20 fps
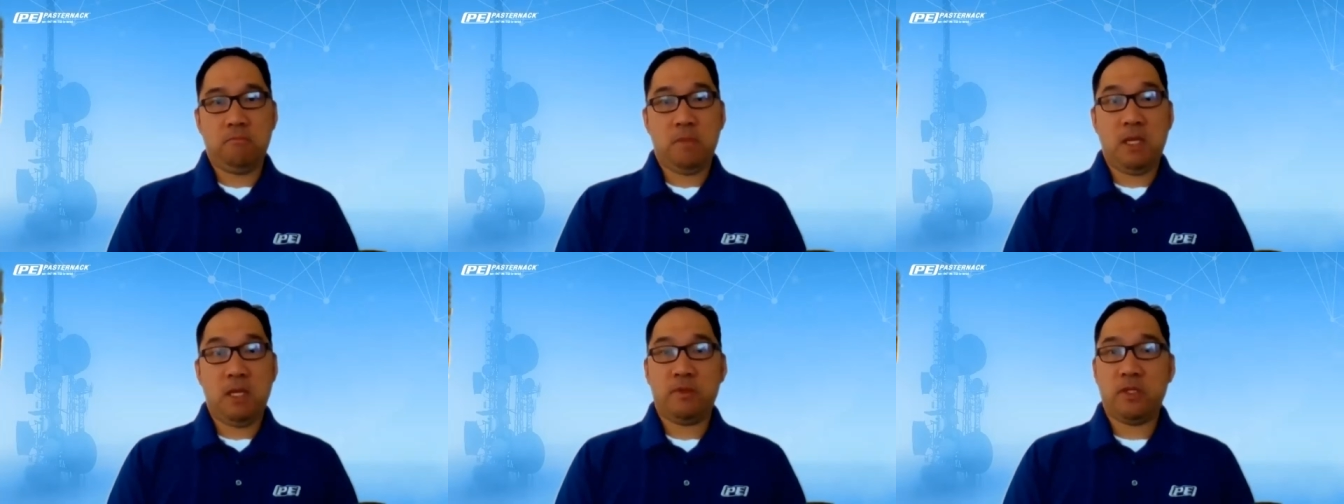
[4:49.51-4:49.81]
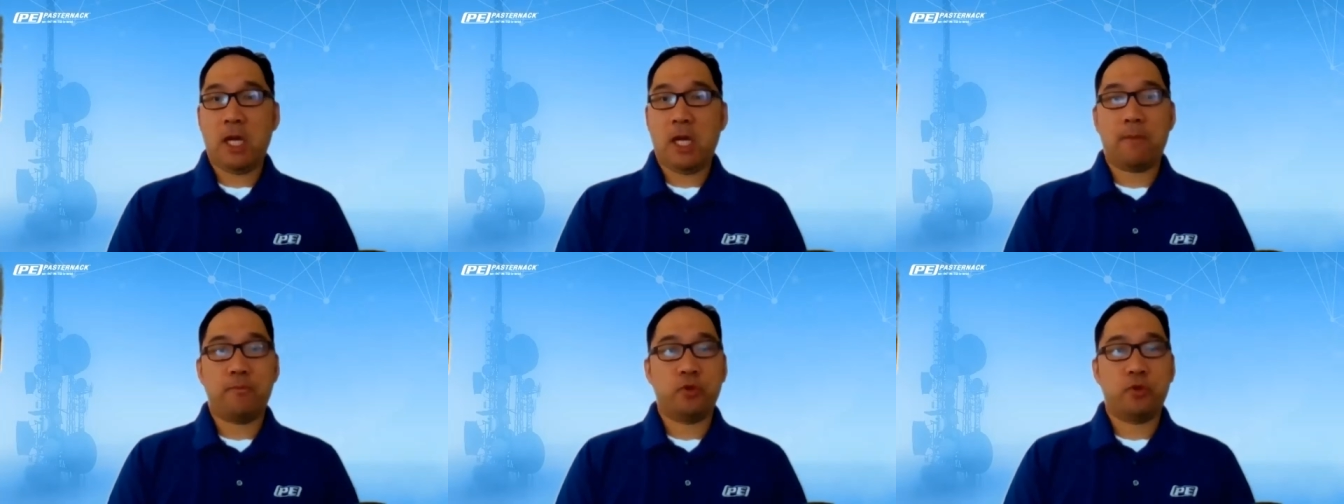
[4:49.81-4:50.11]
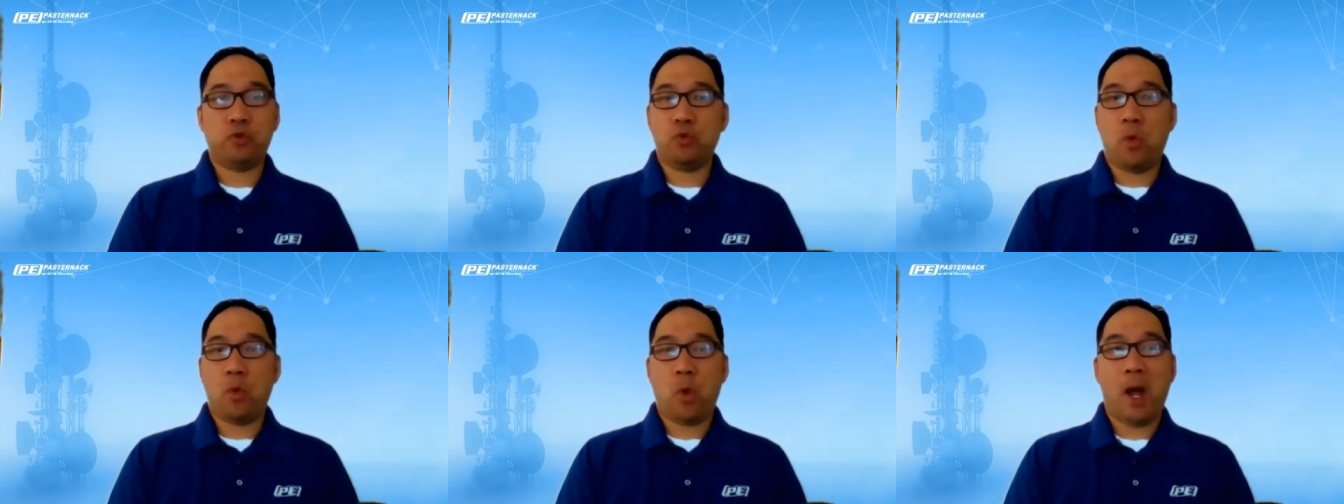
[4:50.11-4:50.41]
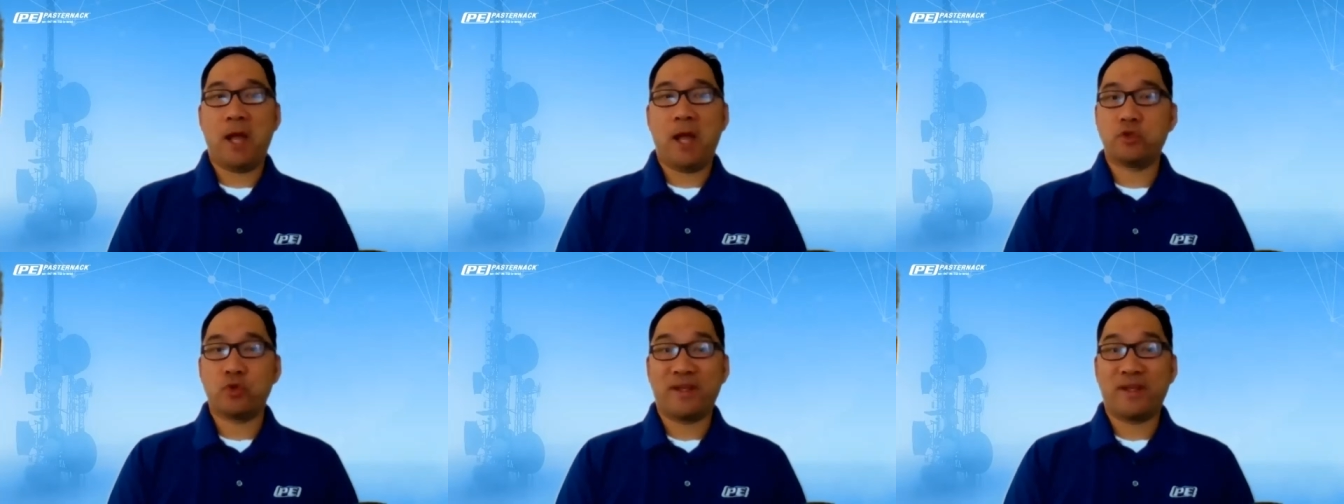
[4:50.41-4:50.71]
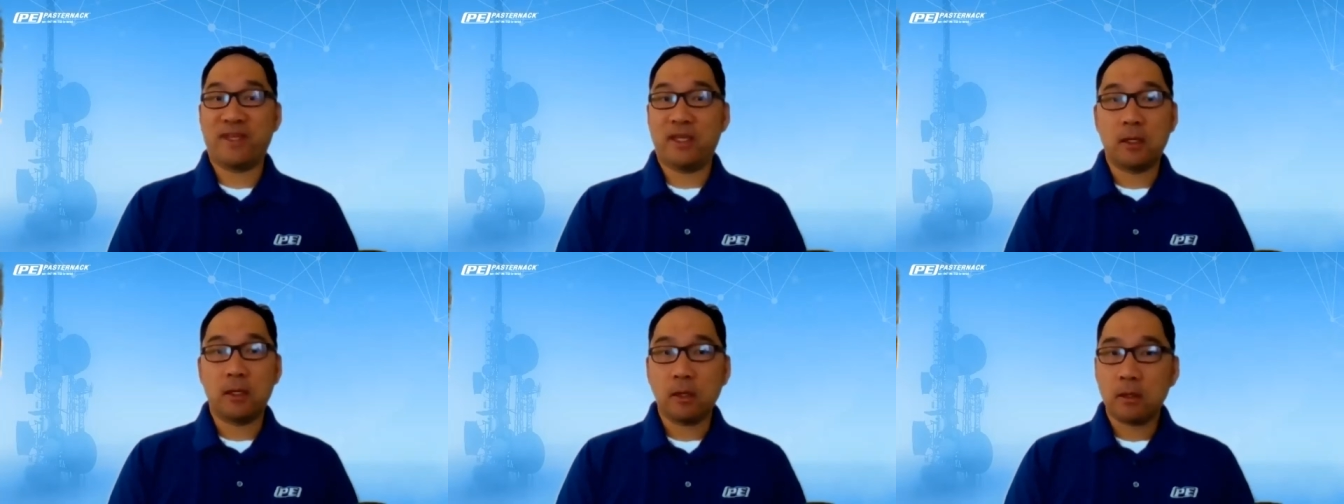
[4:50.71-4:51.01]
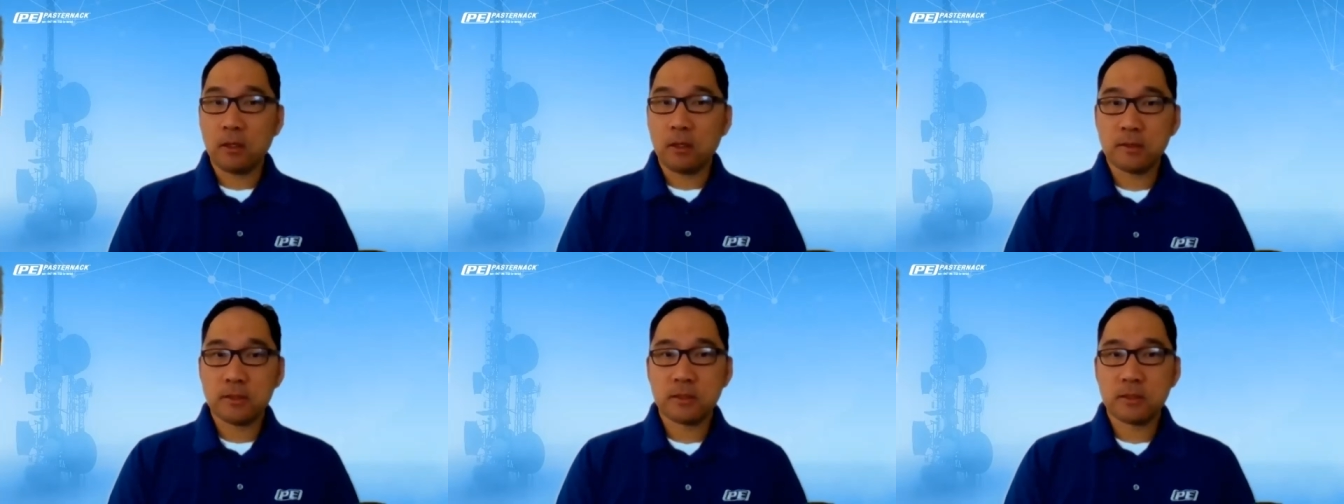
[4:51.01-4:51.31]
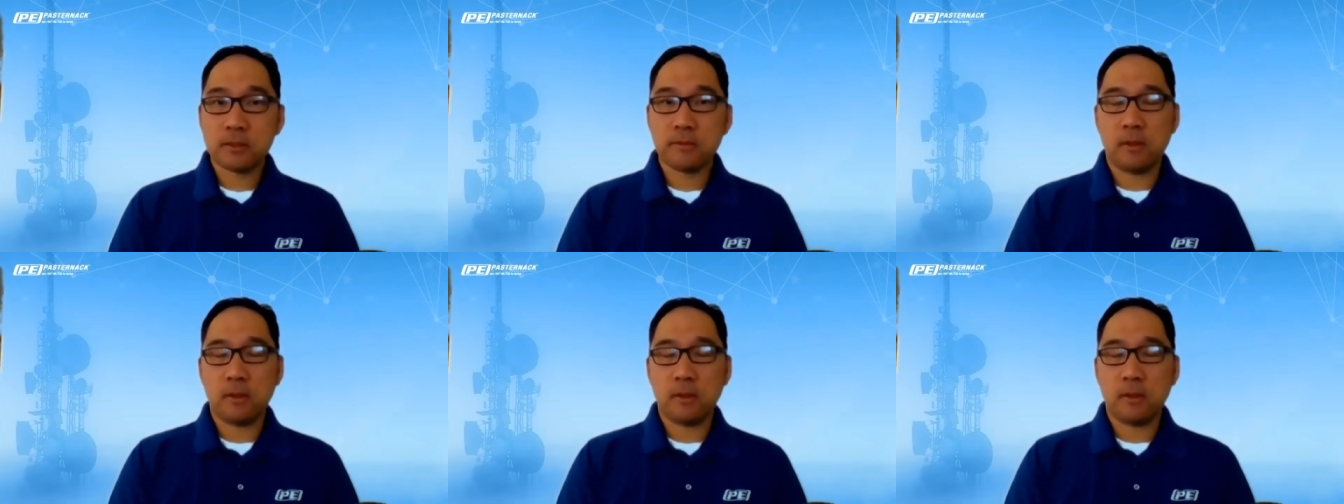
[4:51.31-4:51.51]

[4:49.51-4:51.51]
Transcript: maybe up to one hundred gigahertz